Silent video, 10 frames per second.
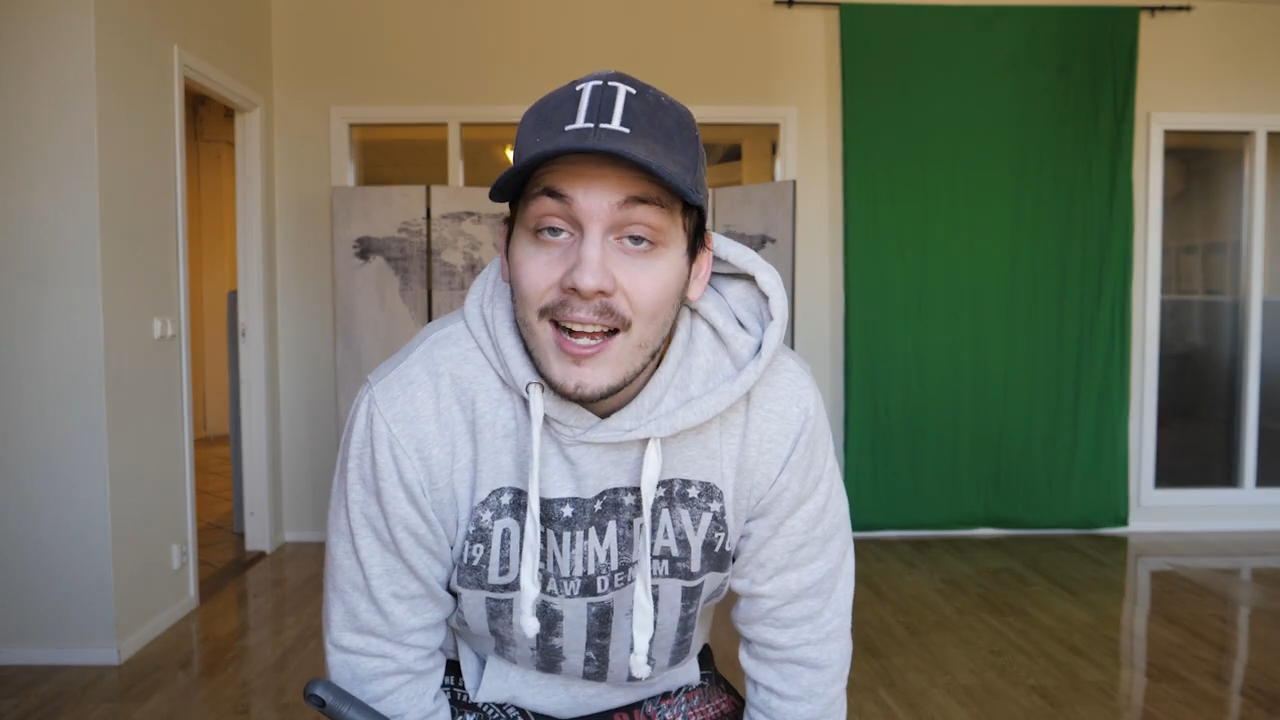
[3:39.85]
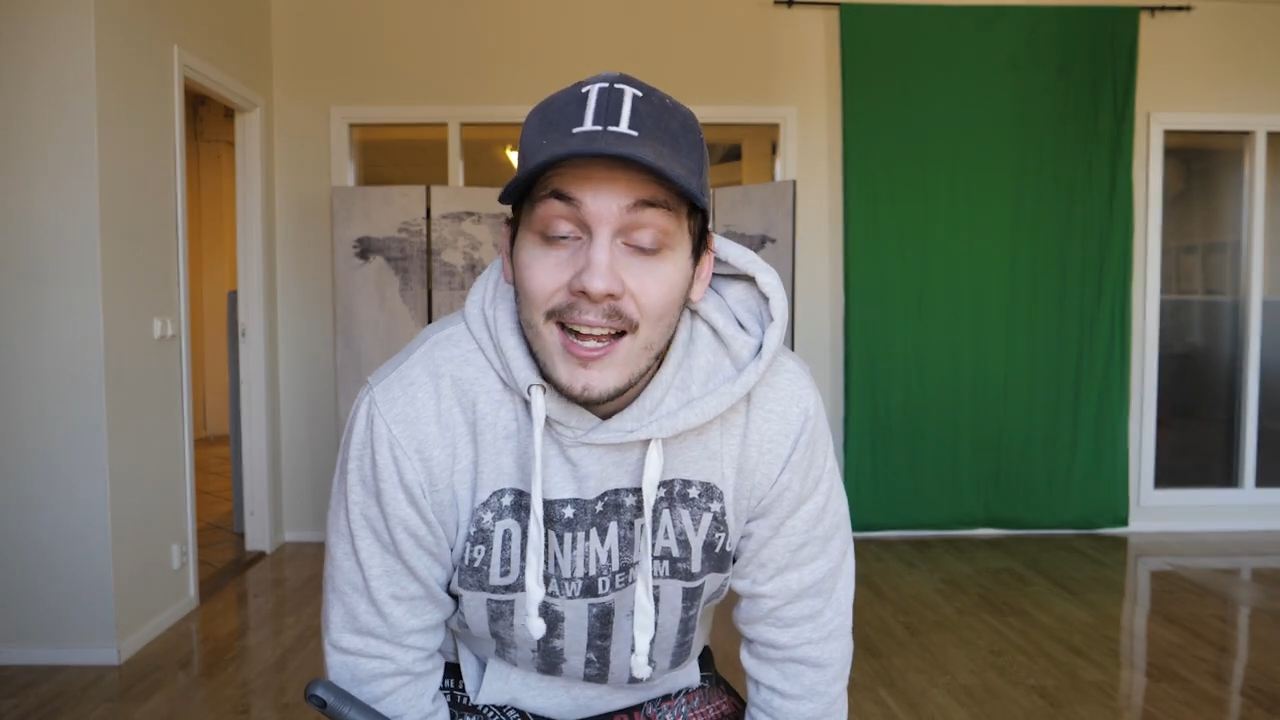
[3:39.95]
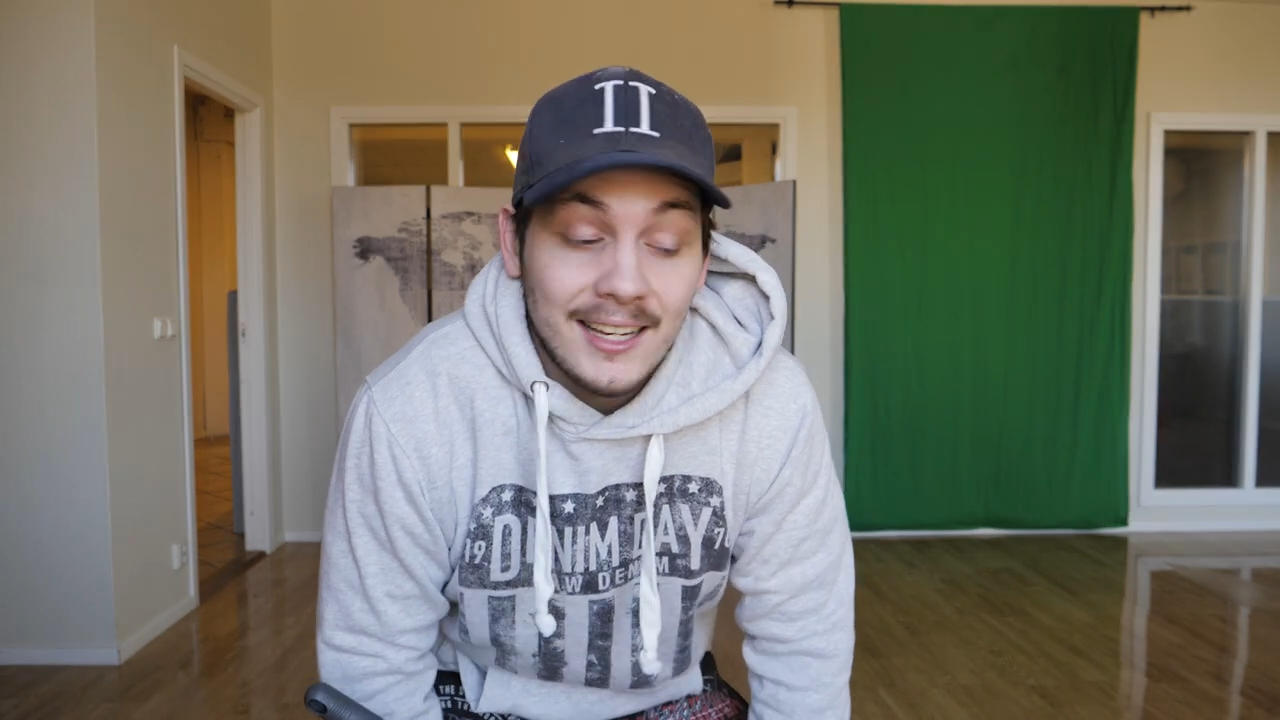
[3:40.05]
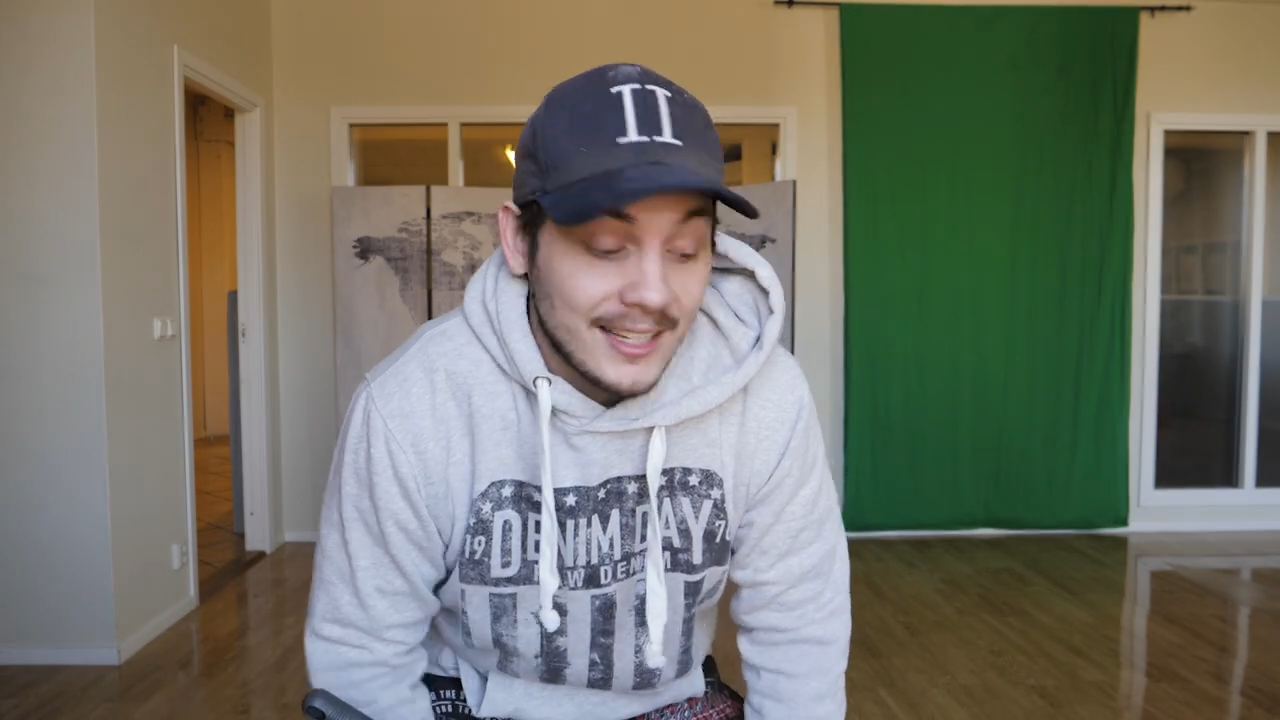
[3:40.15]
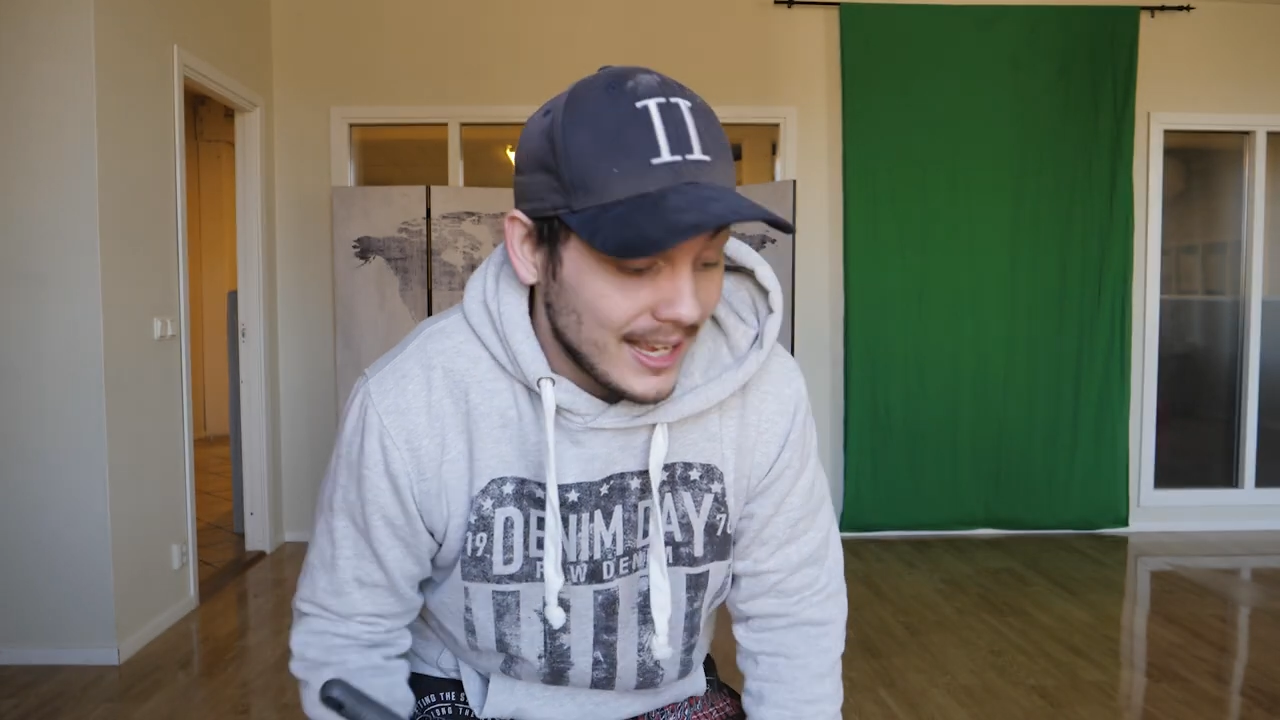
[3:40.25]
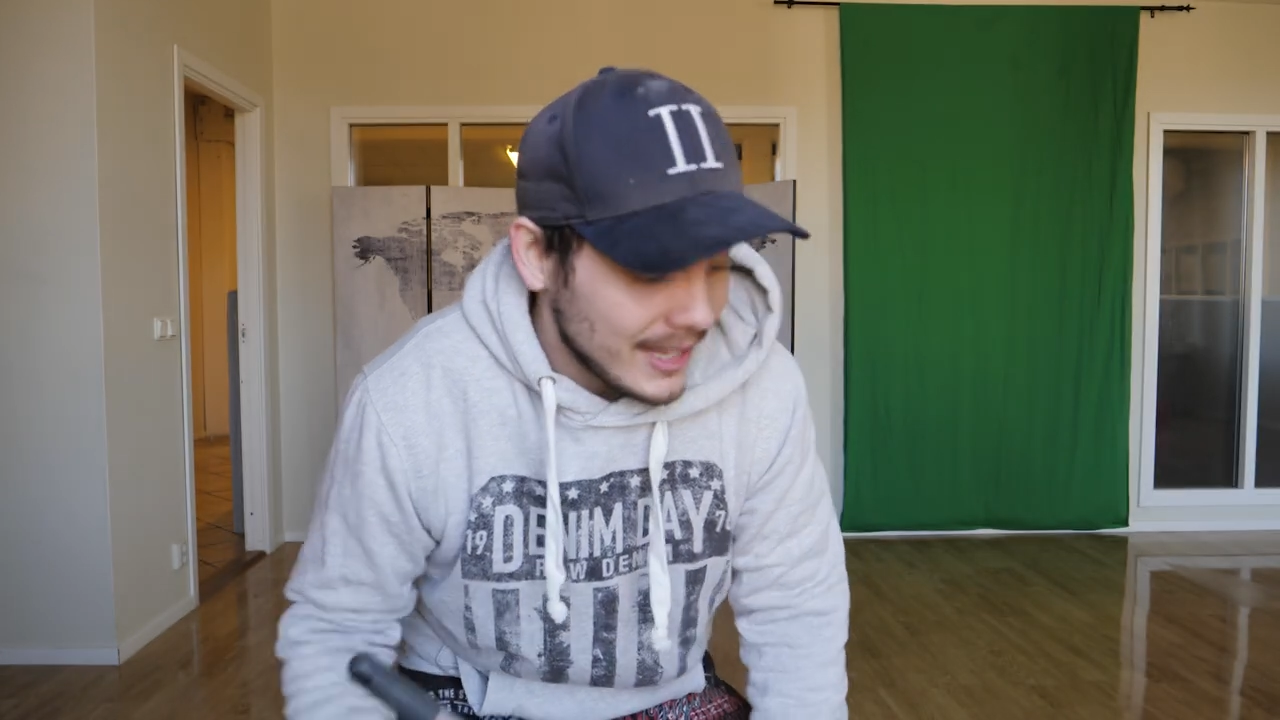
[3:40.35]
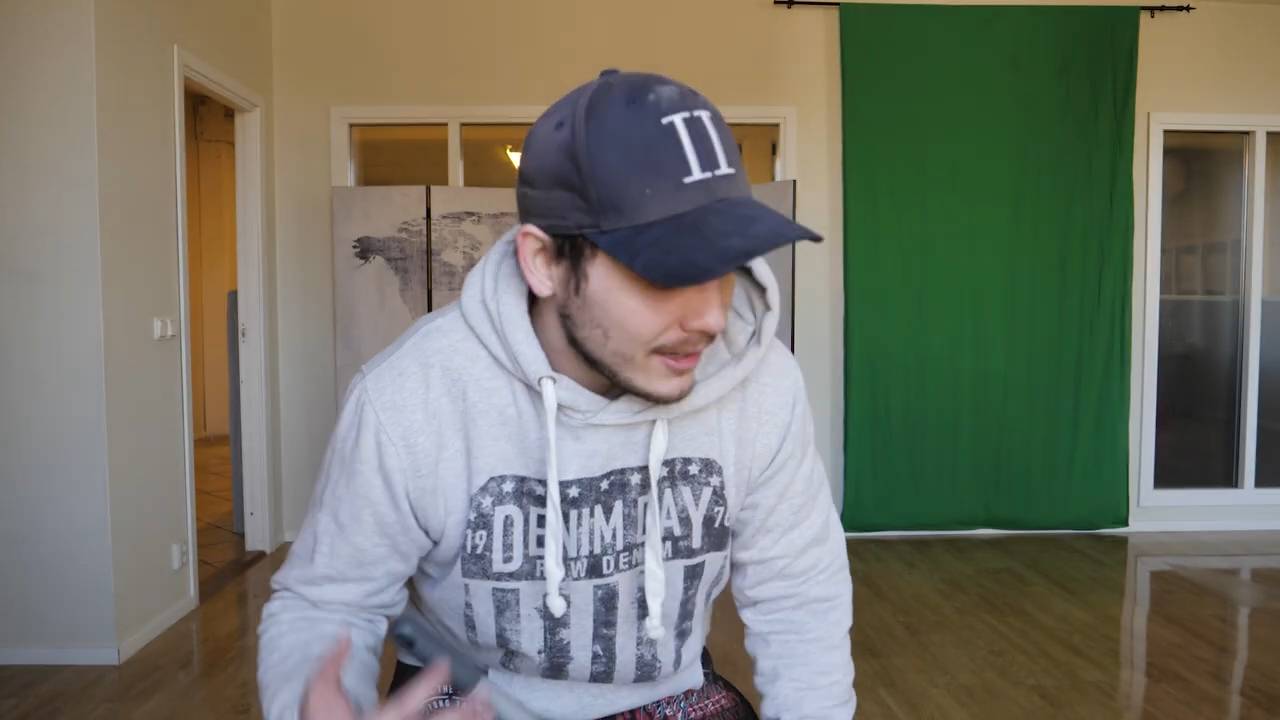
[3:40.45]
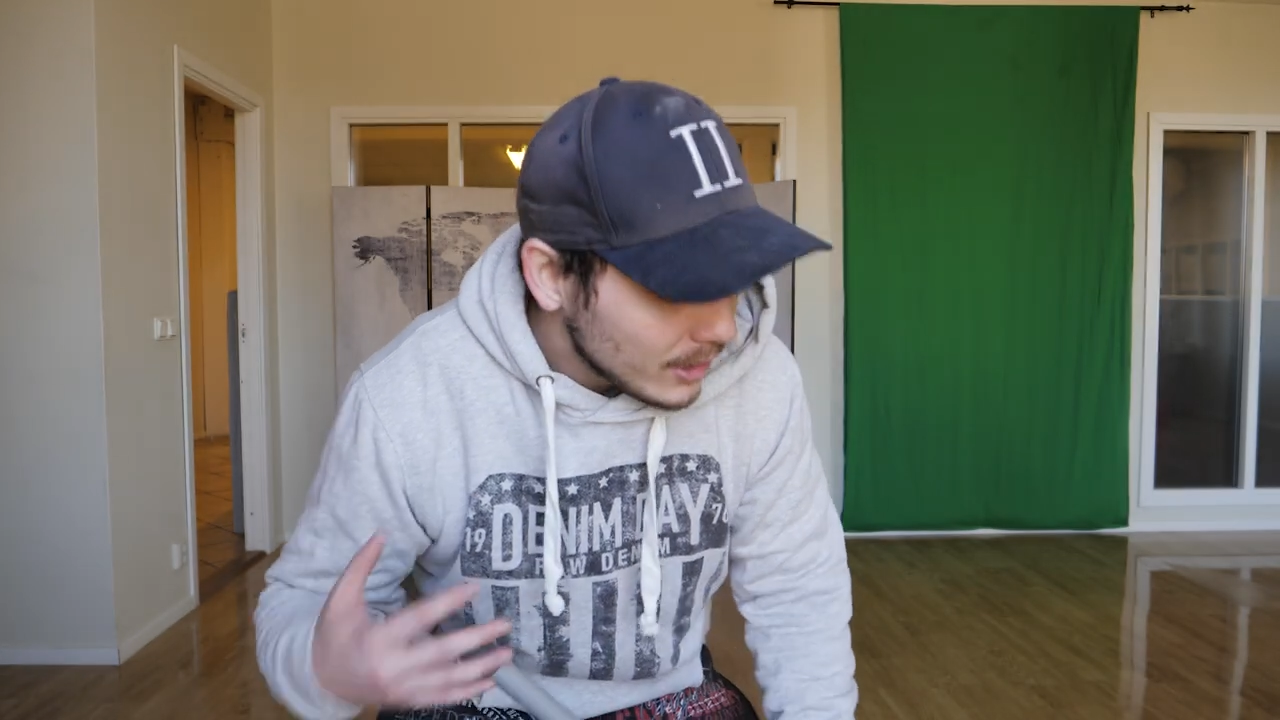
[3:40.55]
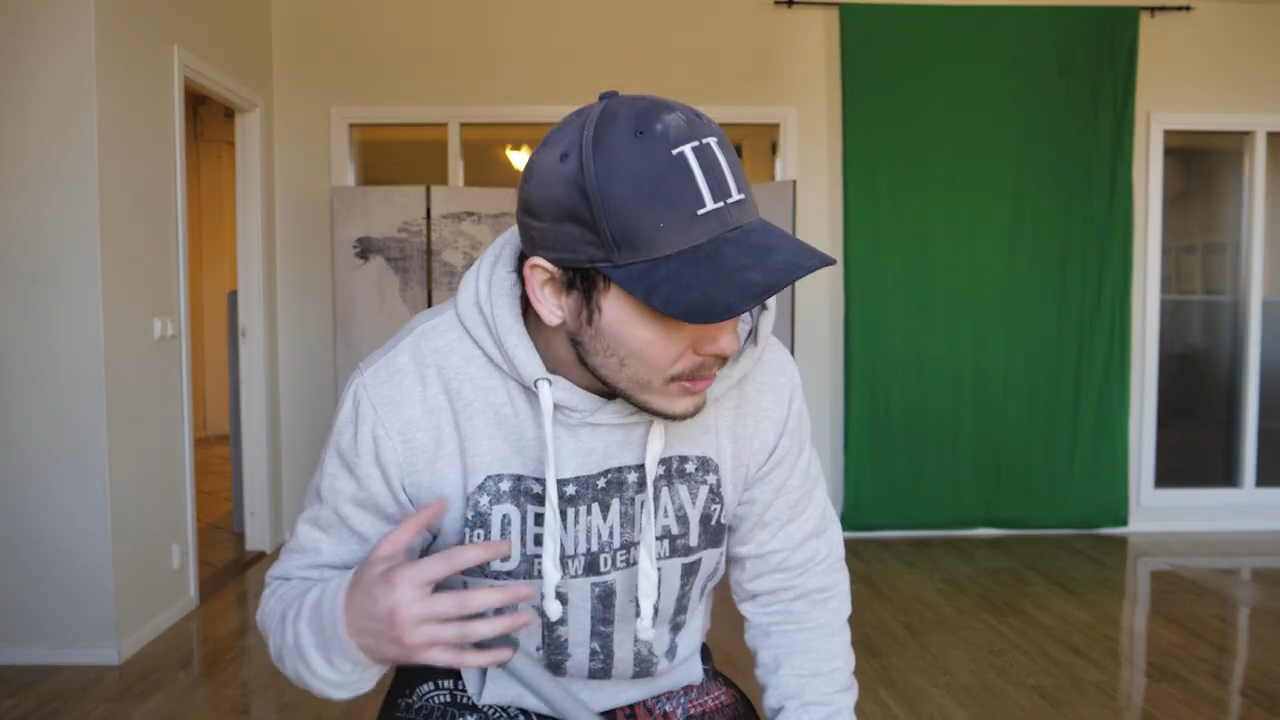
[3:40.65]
I can